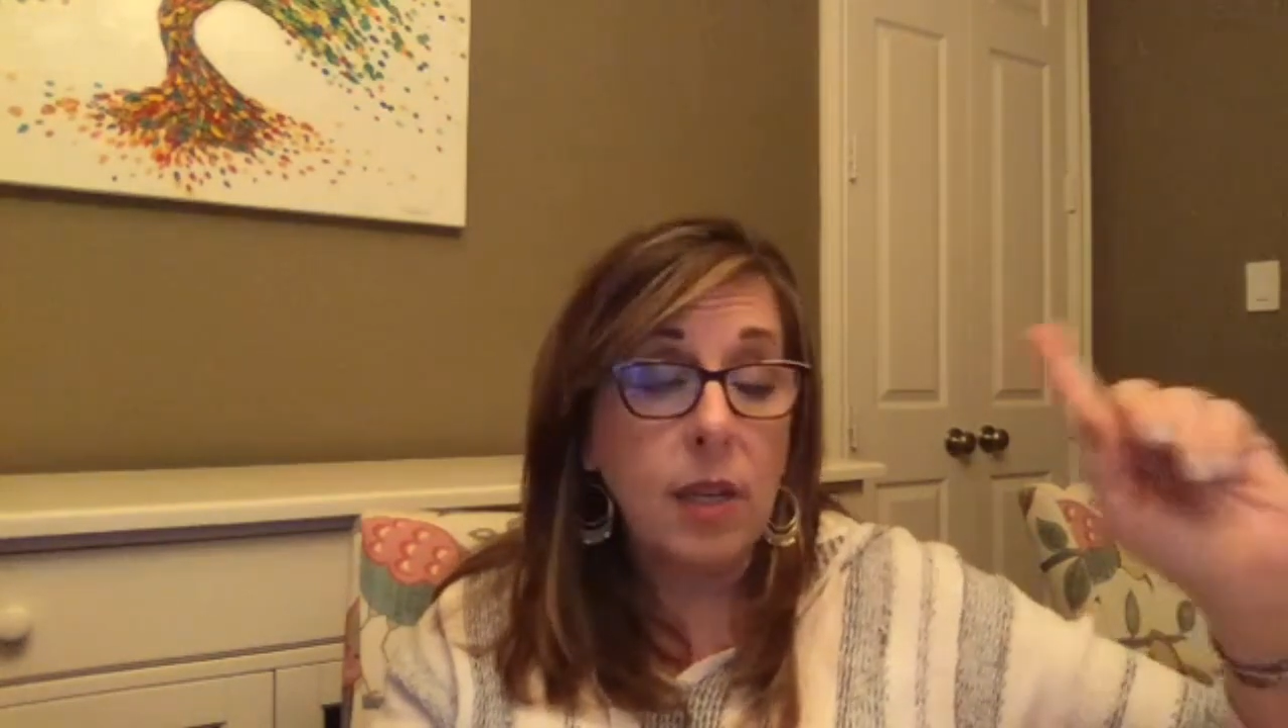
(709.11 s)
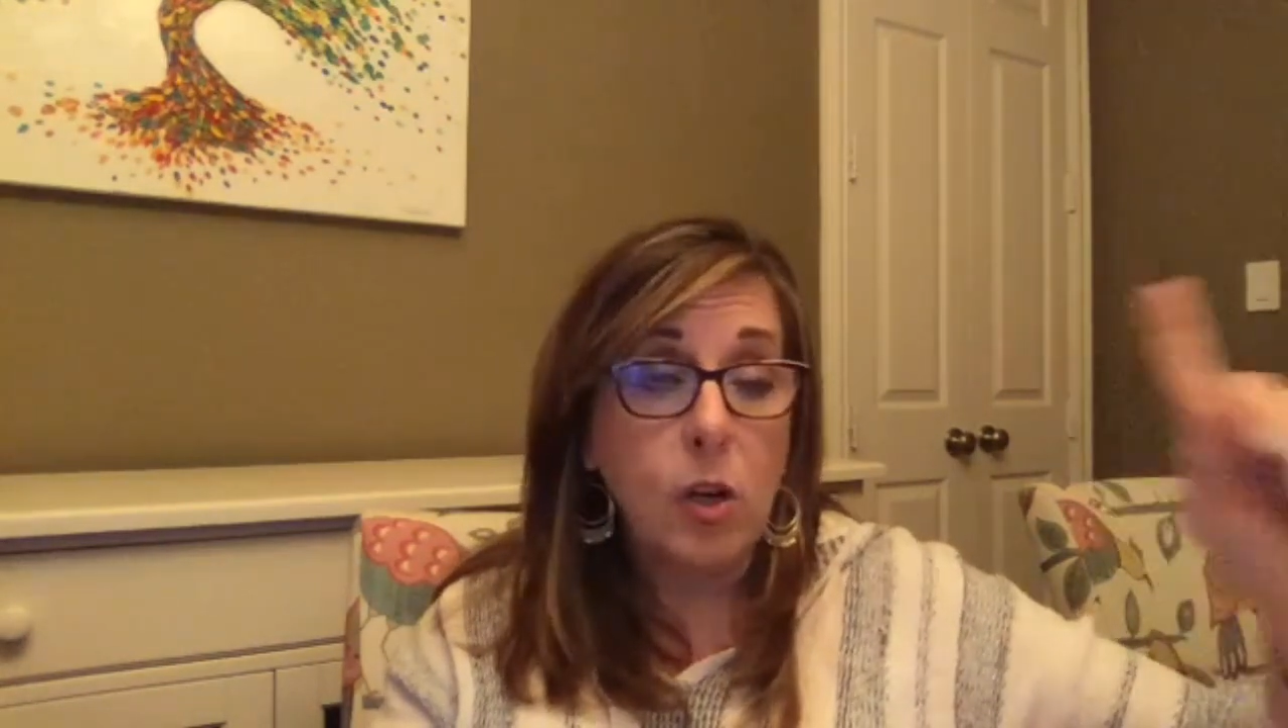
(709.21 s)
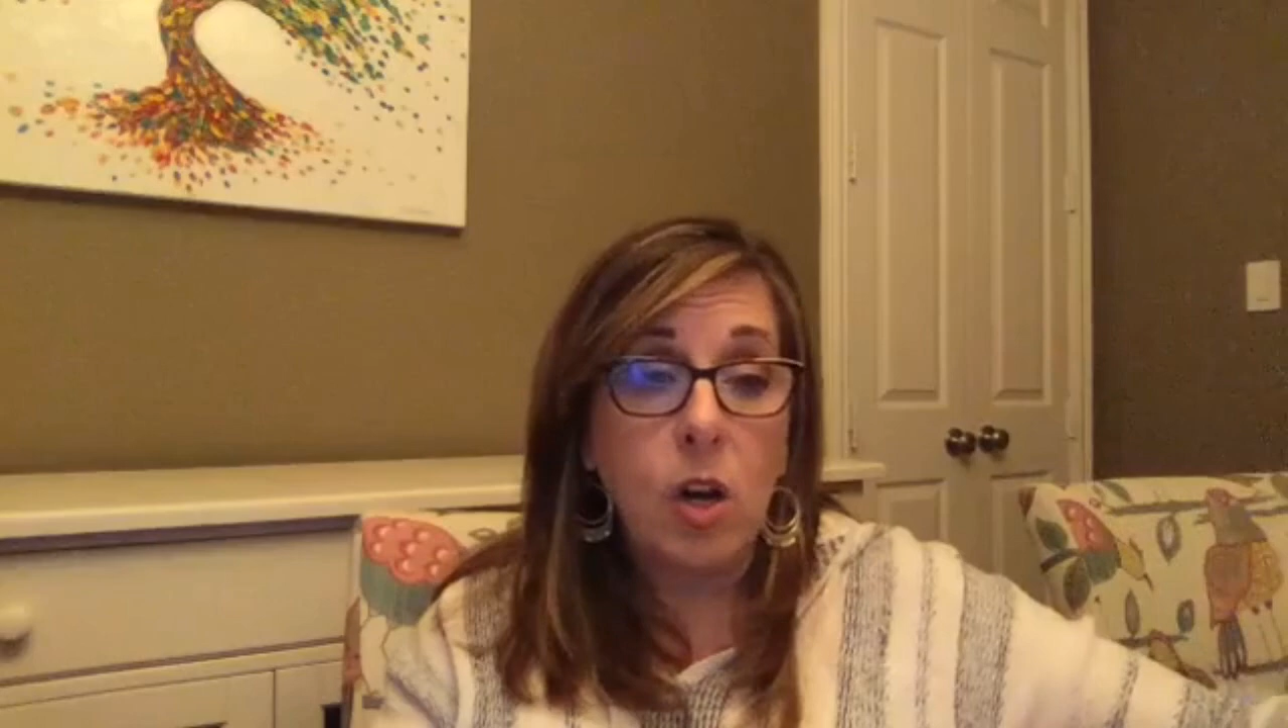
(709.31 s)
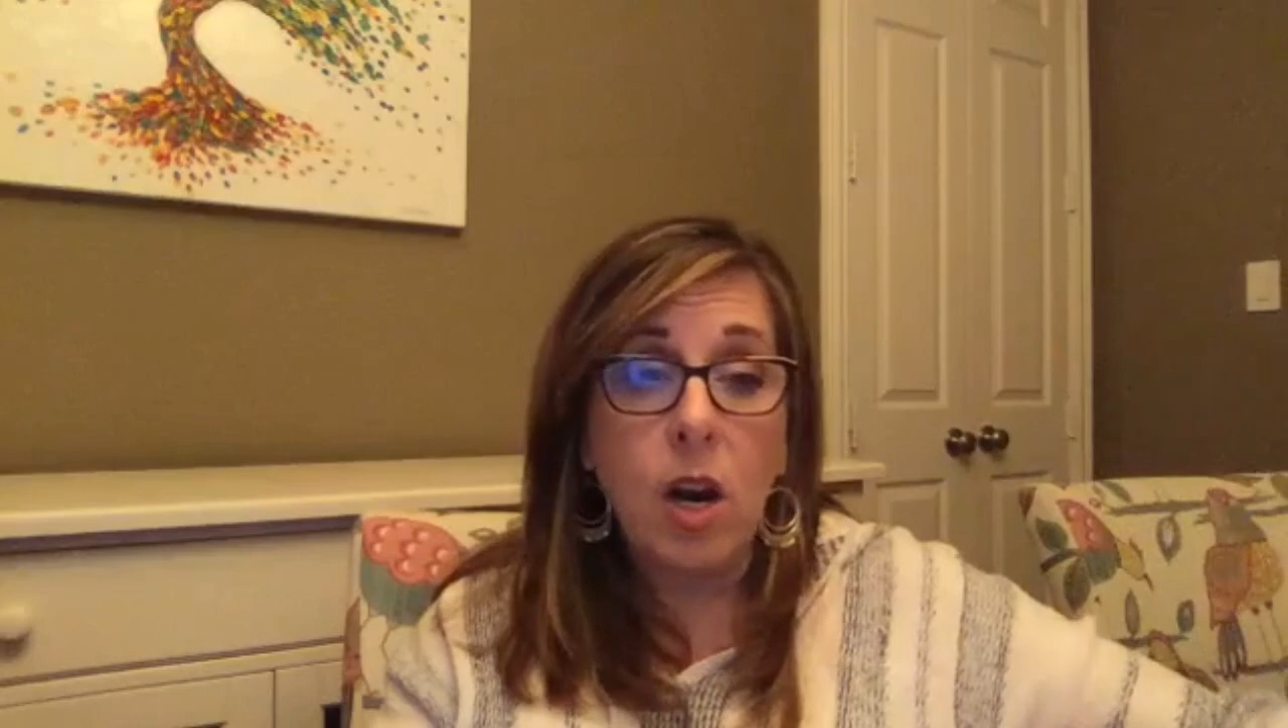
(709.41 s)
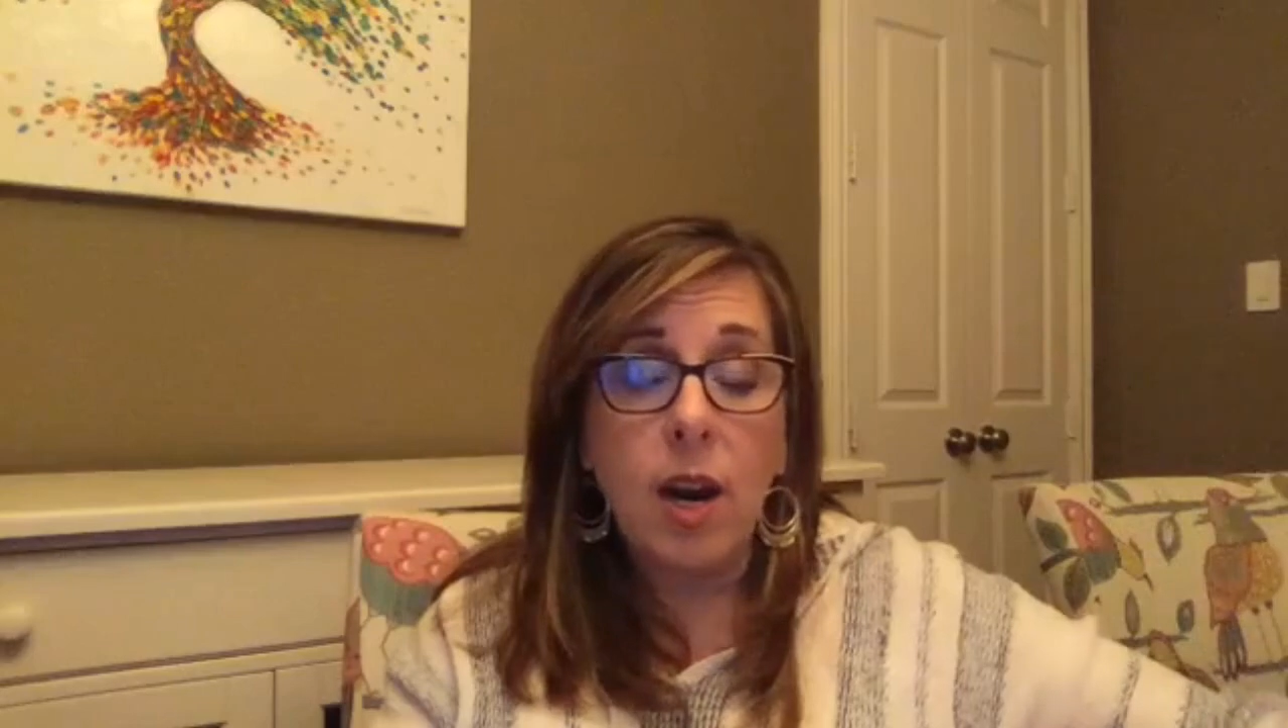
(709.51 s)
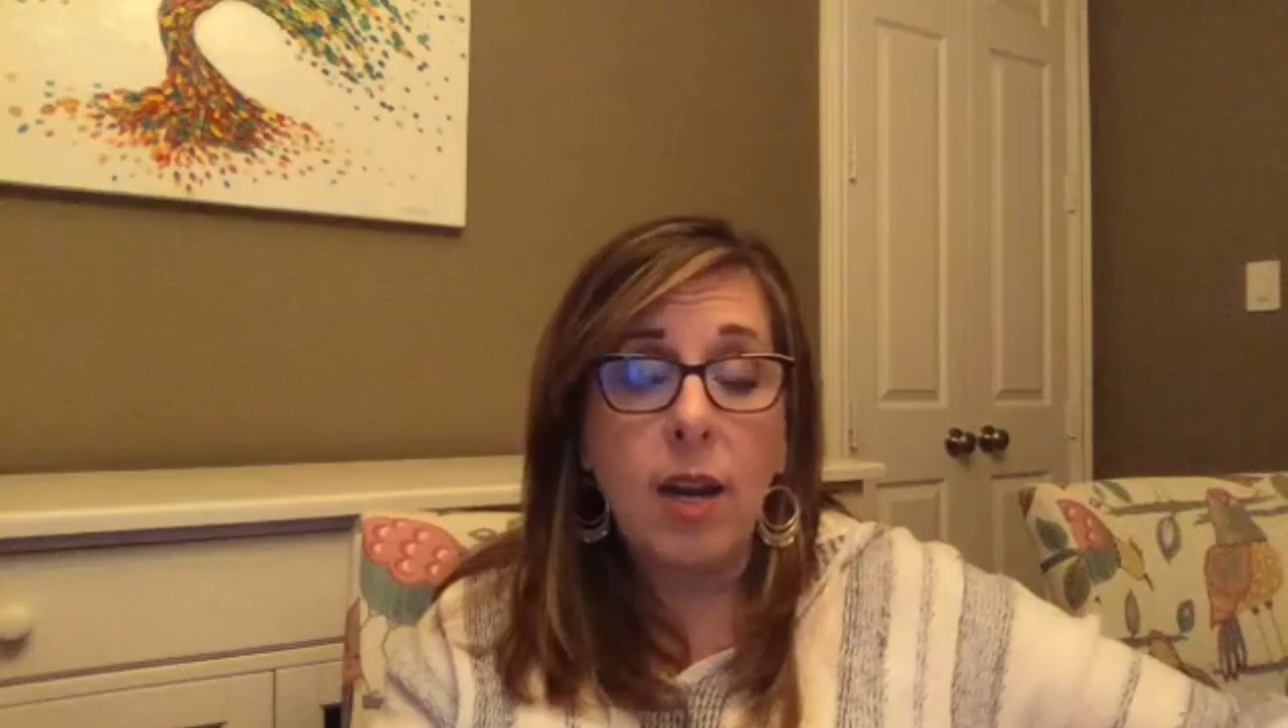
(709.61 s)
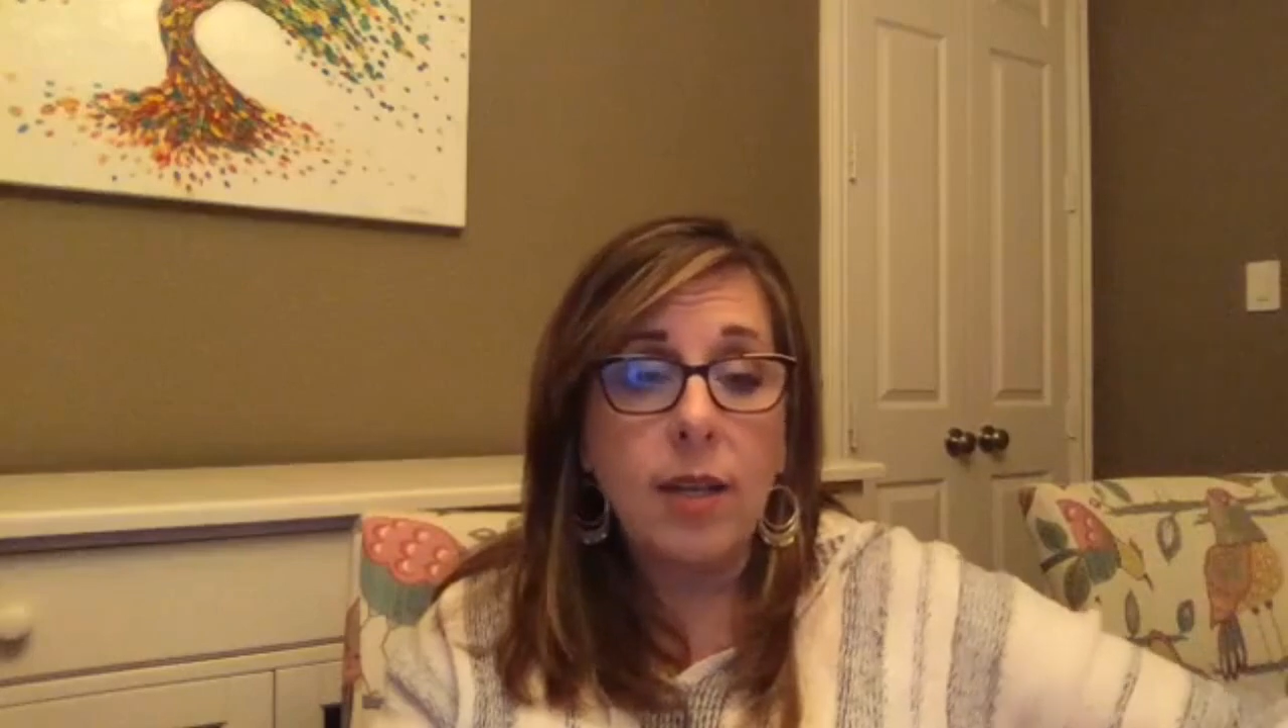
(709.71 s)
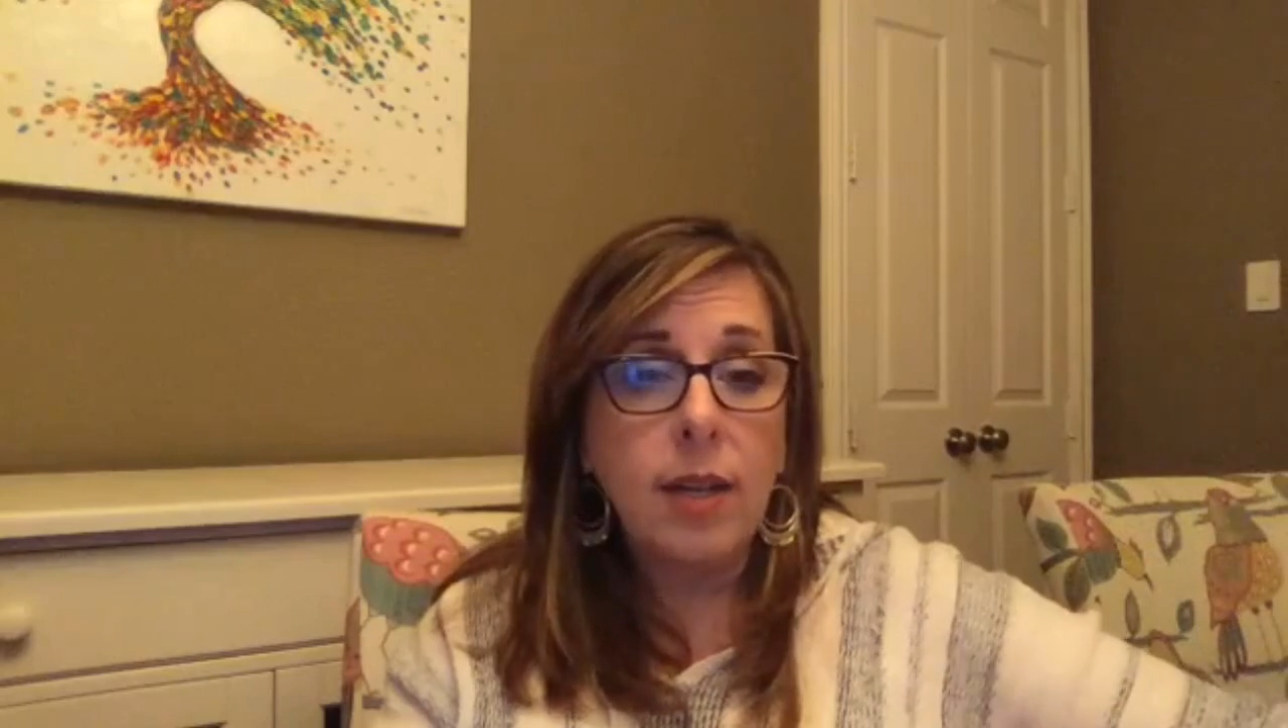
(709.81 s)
and crying.